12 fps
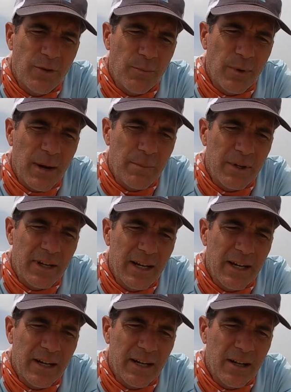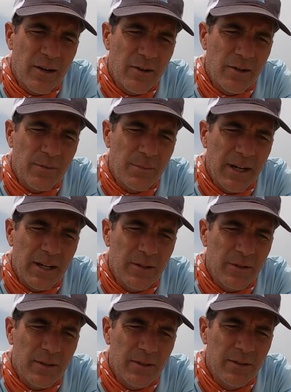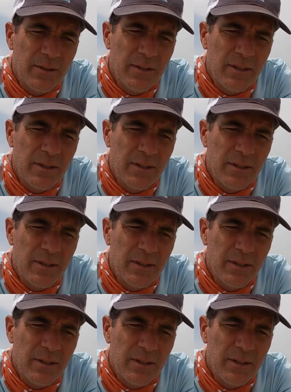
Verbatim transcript: for proper care, owner's manual.